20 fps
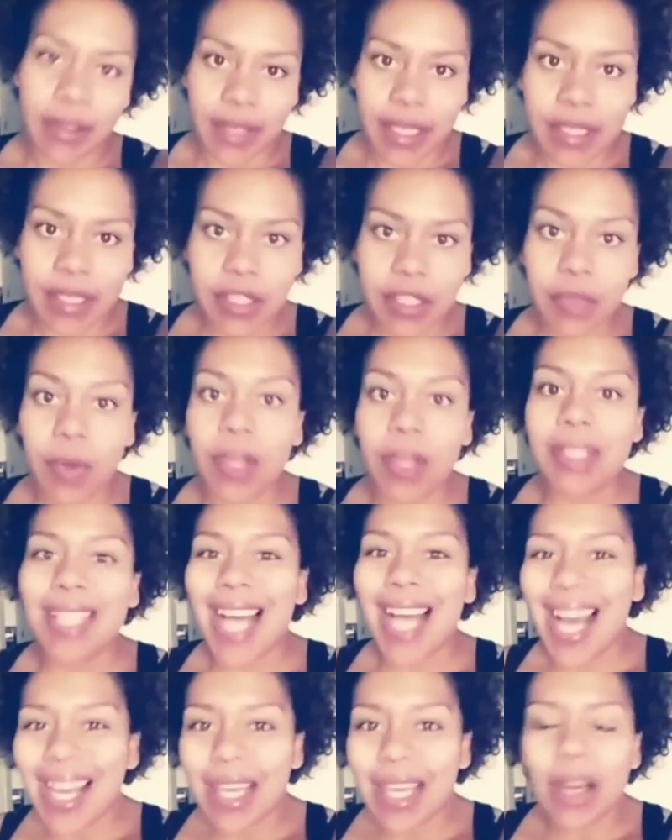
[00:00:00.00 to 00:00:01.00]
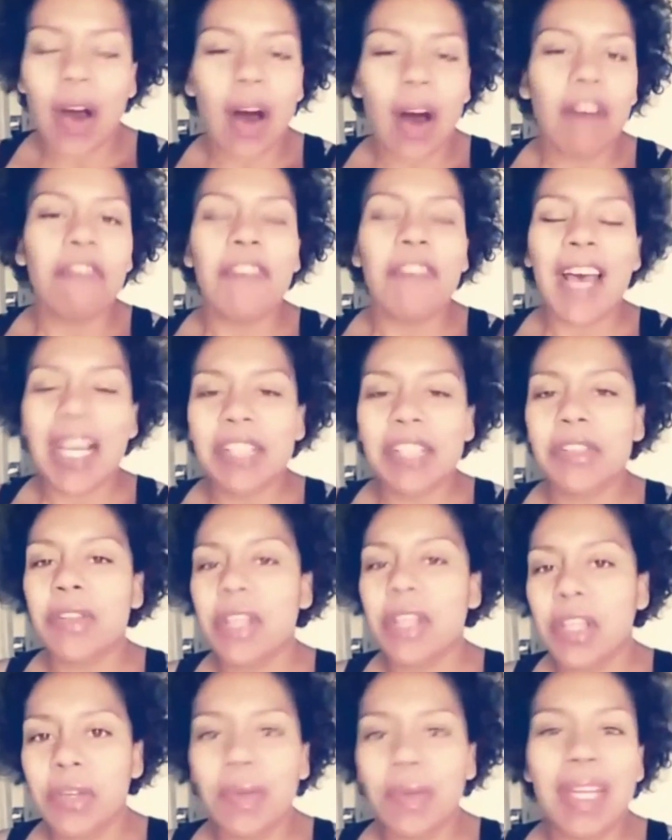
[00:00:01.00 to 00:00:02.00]
is, you are dying off faster
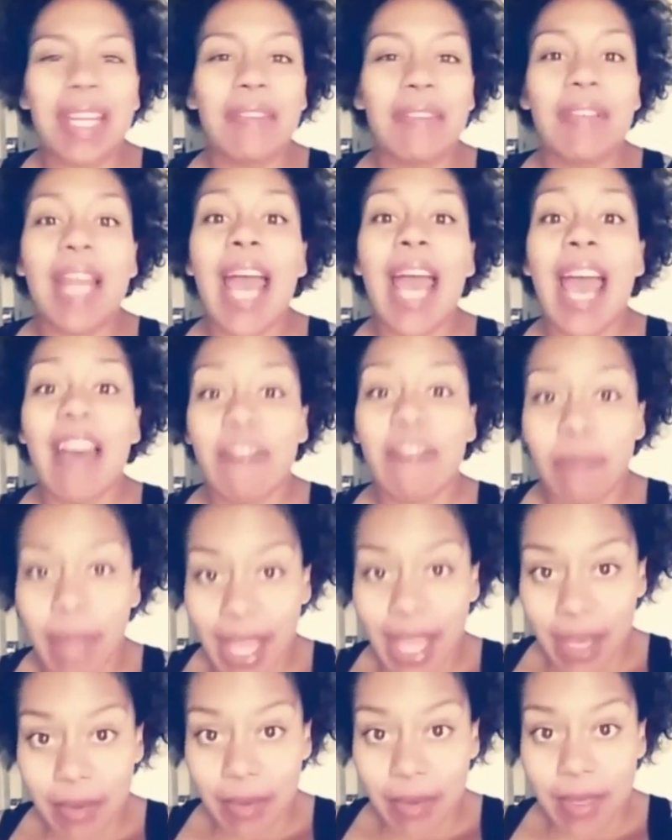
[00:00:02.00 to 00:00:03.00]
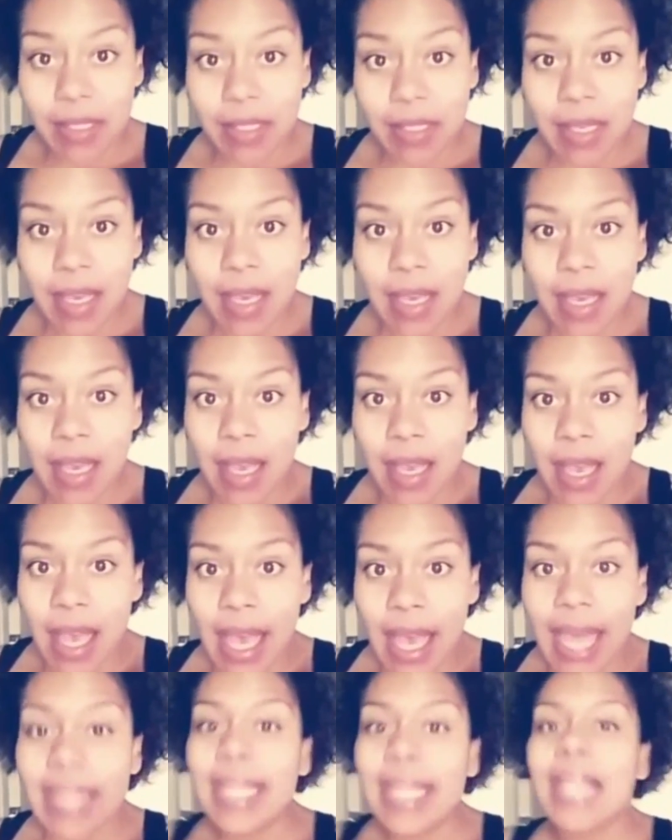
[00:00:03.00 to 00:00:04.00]
than you can even have babies.
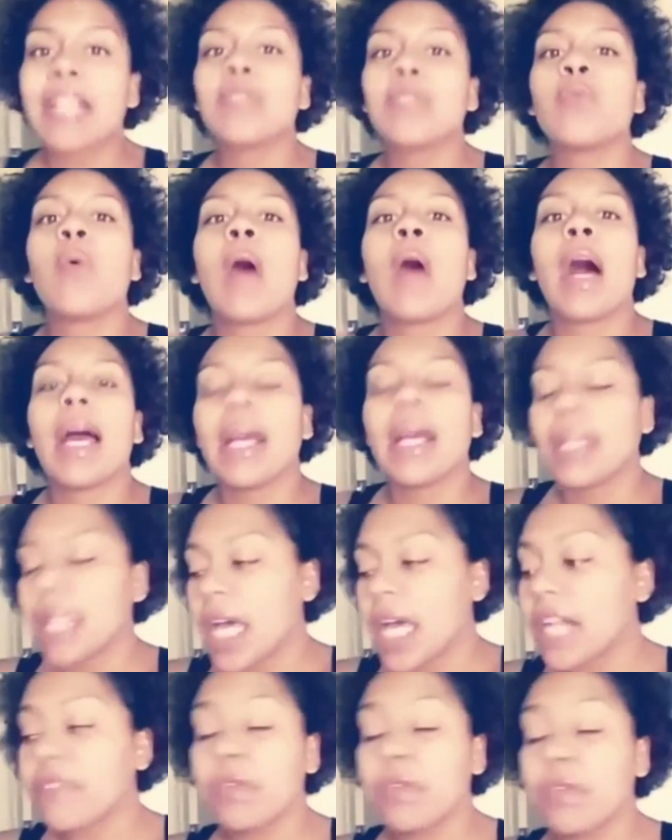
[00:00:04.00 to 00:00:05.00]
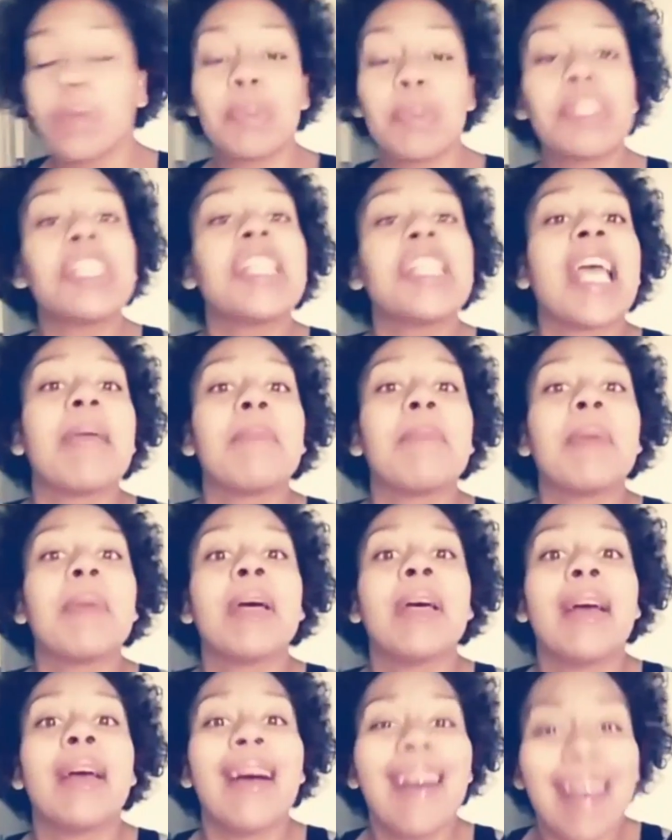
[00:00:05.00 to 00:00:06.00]
And that is why a lot of you will shame
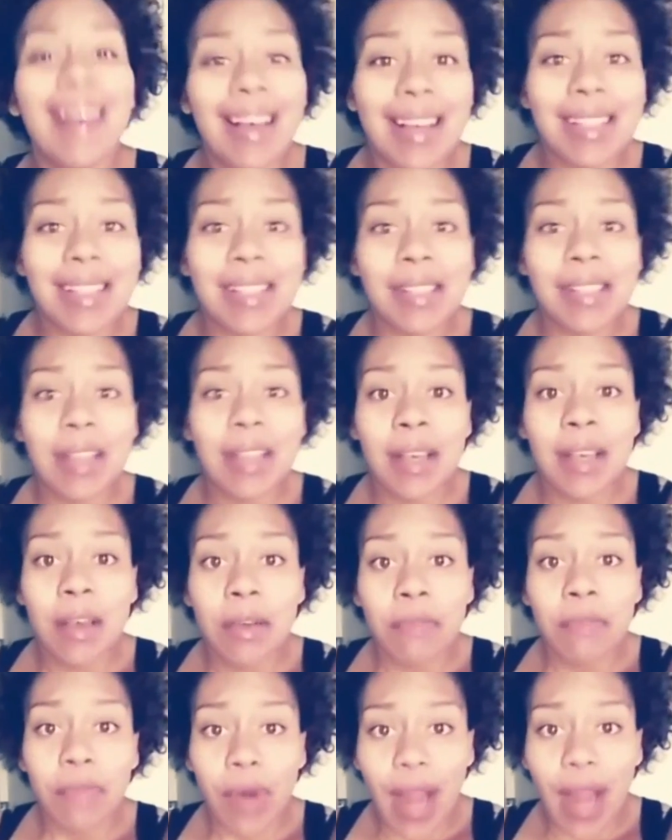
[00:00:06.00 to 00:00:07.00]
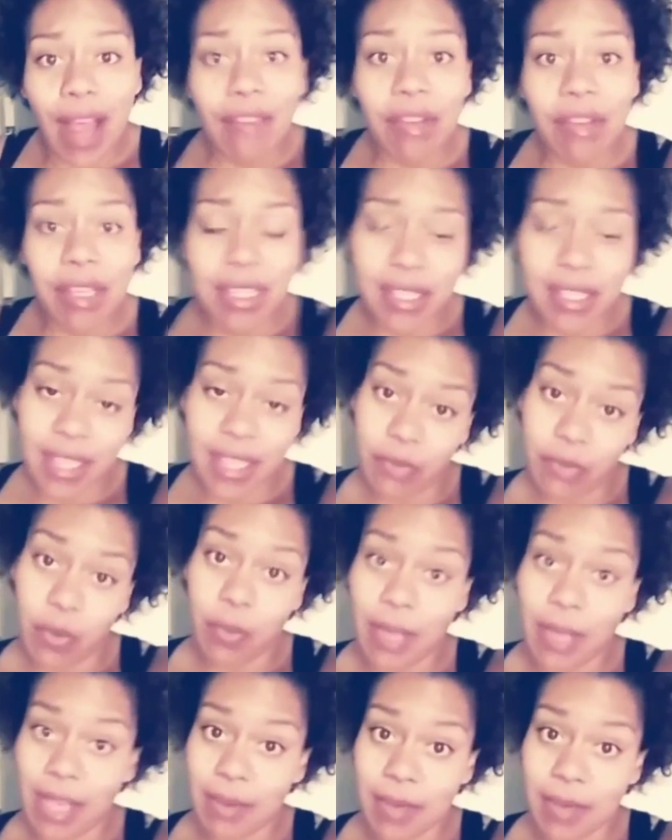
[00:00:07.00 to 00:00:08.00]
us for having several
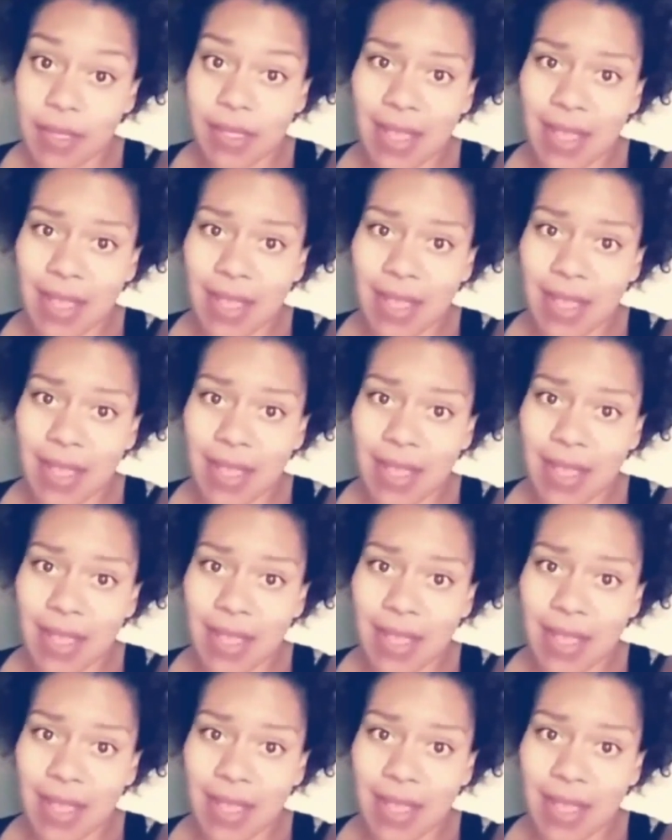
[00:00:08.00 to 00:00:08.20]
babies.